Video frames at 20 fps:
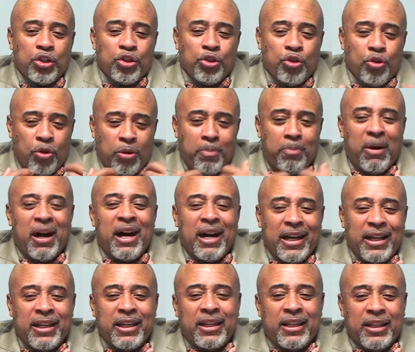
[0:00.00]
Your
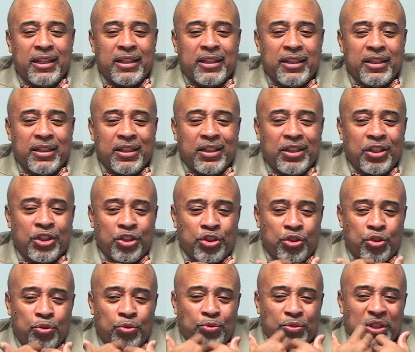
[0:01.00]
body
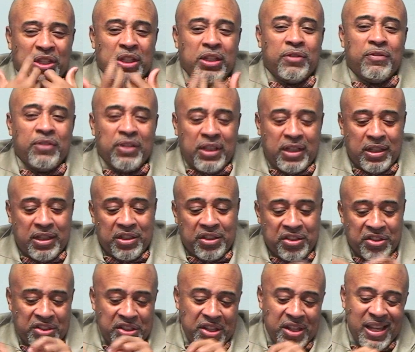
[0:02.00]
is going to give
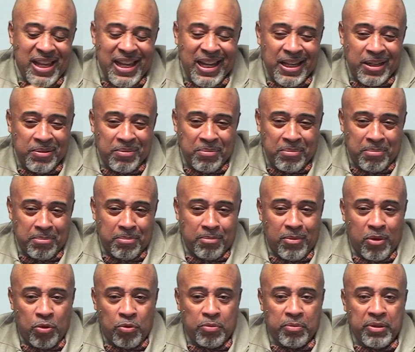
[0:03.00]
in to that
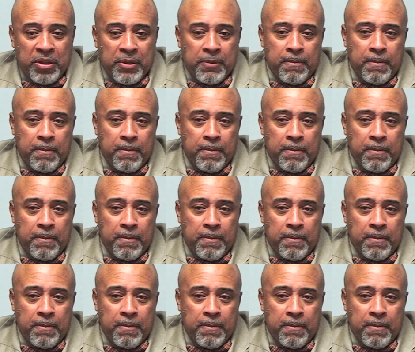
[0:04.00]
moment.